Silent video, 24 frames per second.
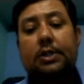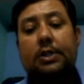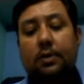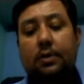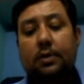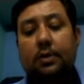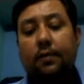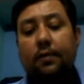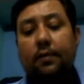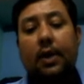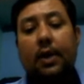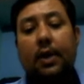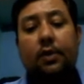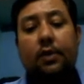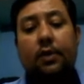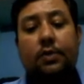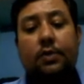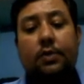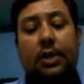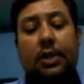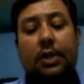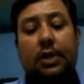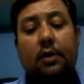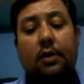we are
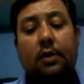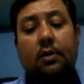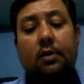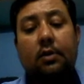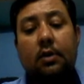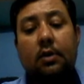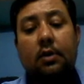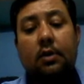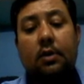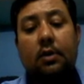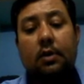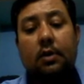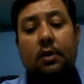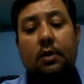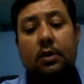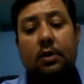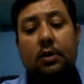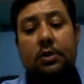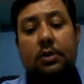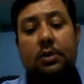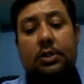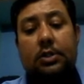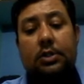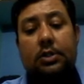using
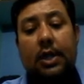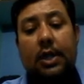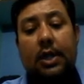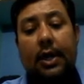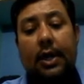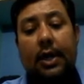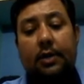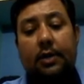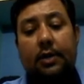select